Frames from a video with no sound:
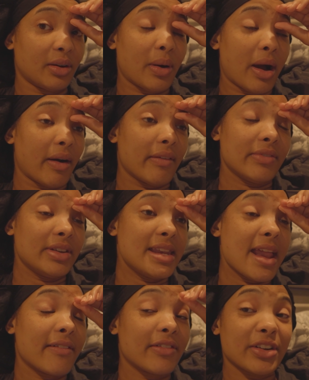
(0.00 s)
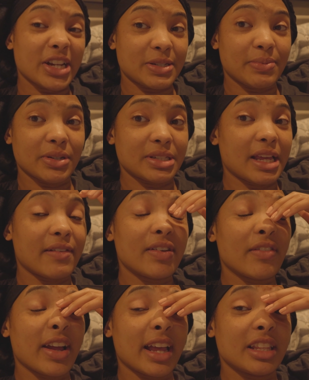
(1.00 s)
wow, I've never experienced, I've
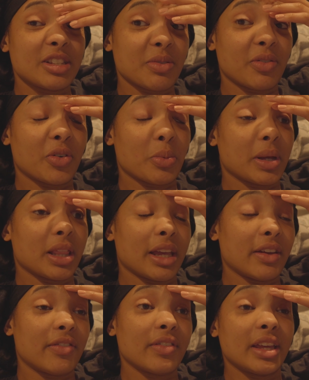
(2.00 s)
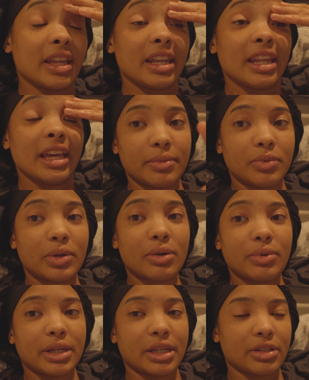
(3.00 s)
never had this before in my life. And what I
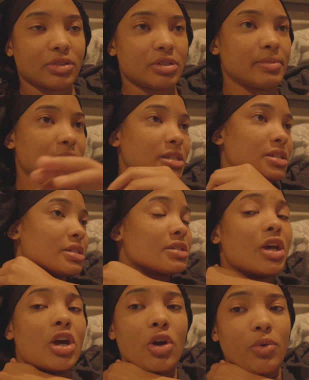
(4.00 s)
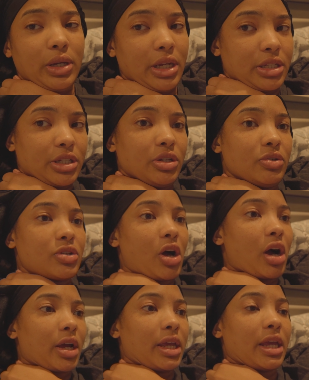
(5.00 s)
want to get this message is, we continue
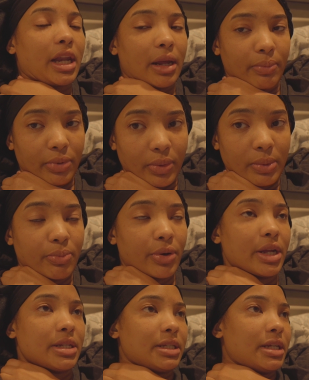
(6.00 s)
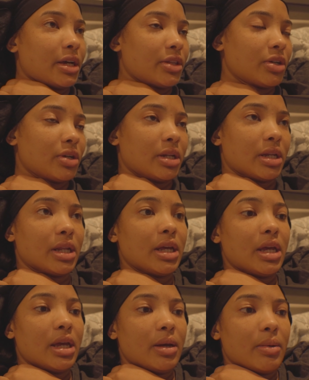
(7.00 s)
talking and I pr we pray together and
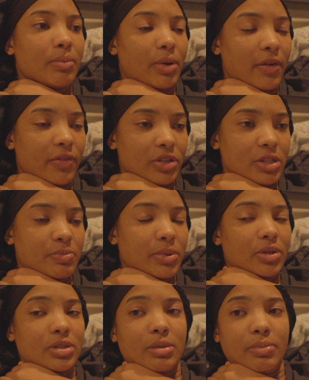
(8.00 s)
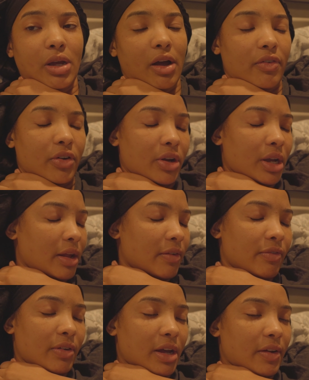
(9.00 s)
pray for the spirit to be off her, and
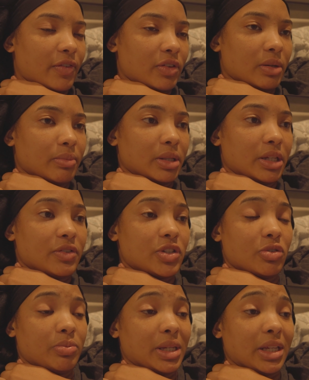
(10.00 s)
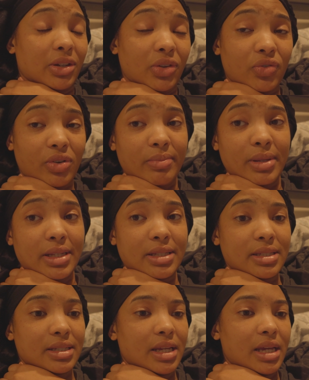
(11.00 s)
I, I fully believe she'll be healed from
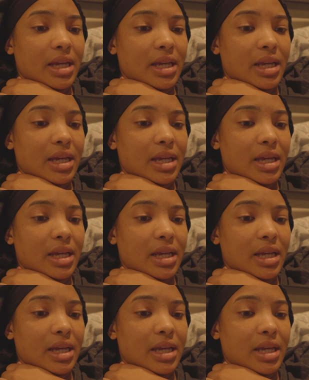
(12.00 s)
this.